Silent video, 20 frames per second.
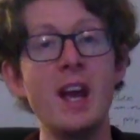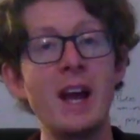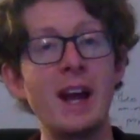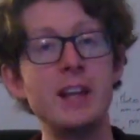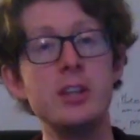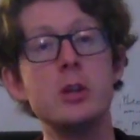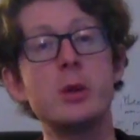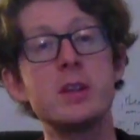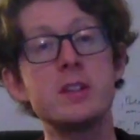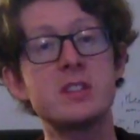
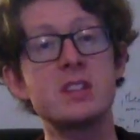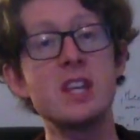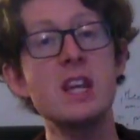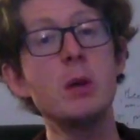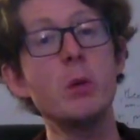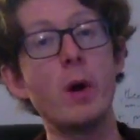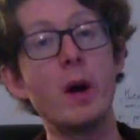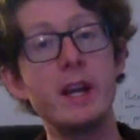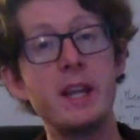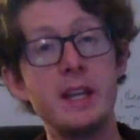And you can see
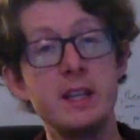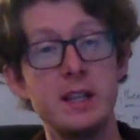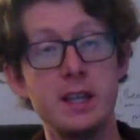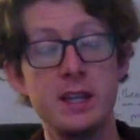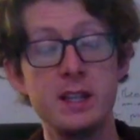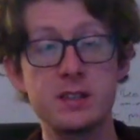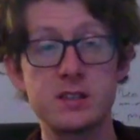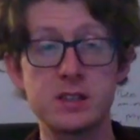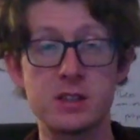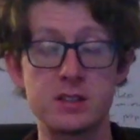why he
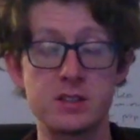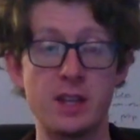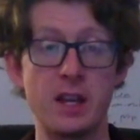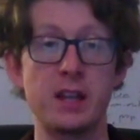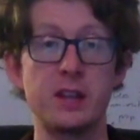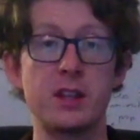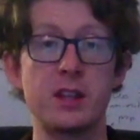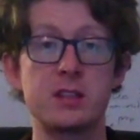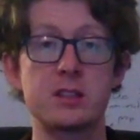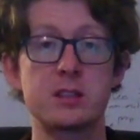needs to say
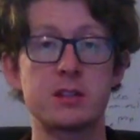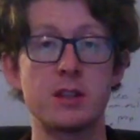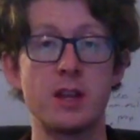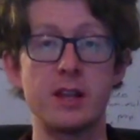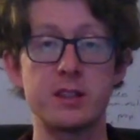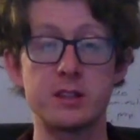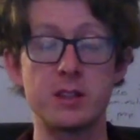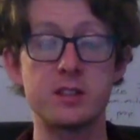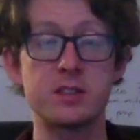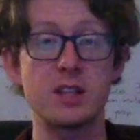this,
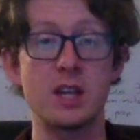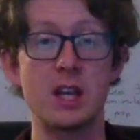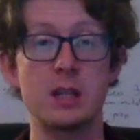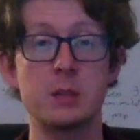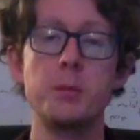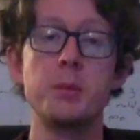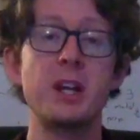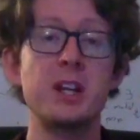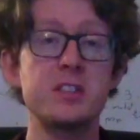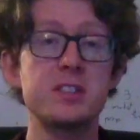as I said,
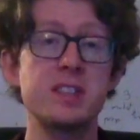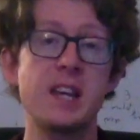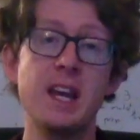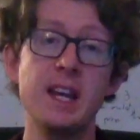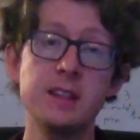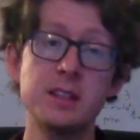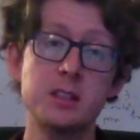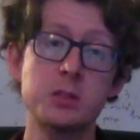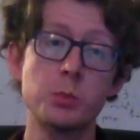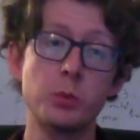because saying
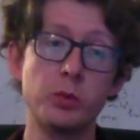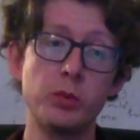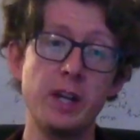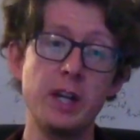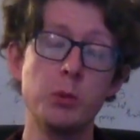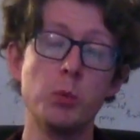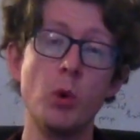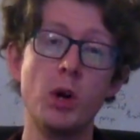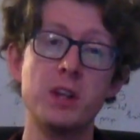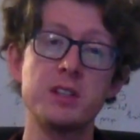this really
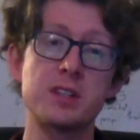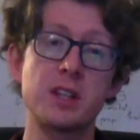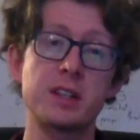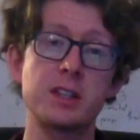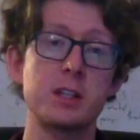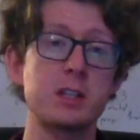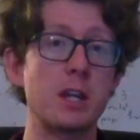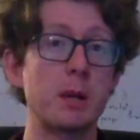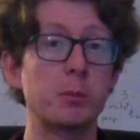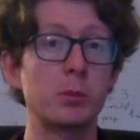was like the
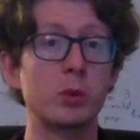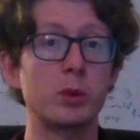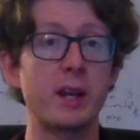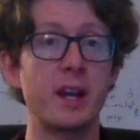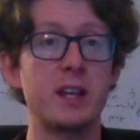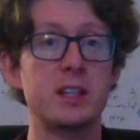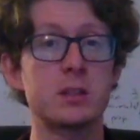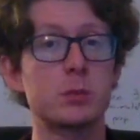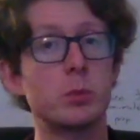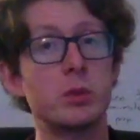temporal
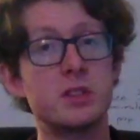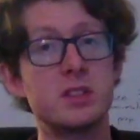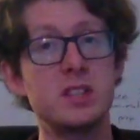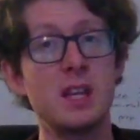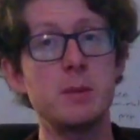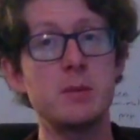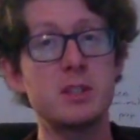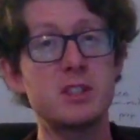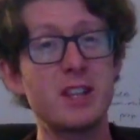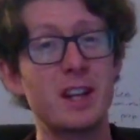case would seem
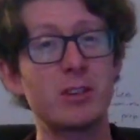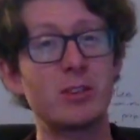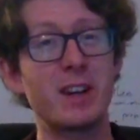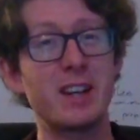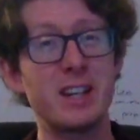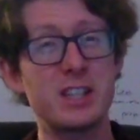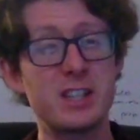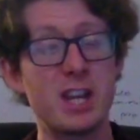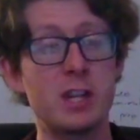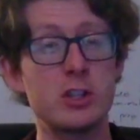to generate a
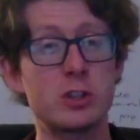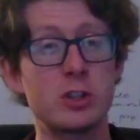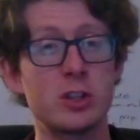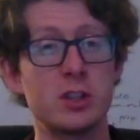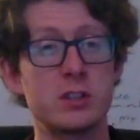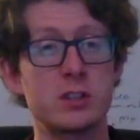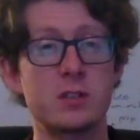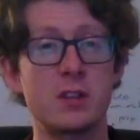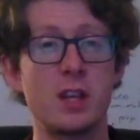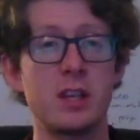tension
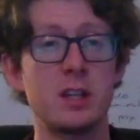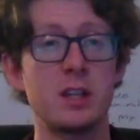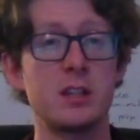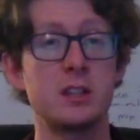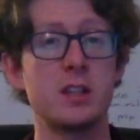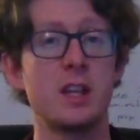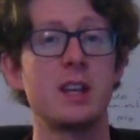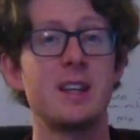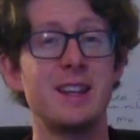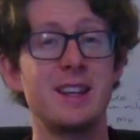in, in,
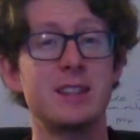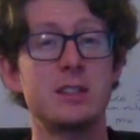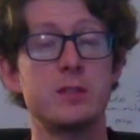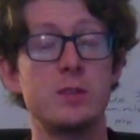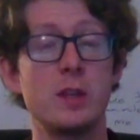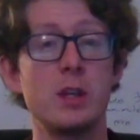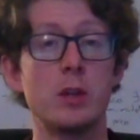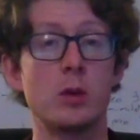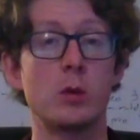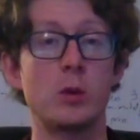in his
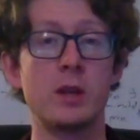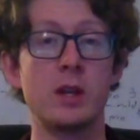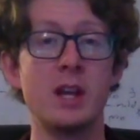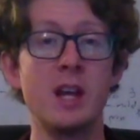view.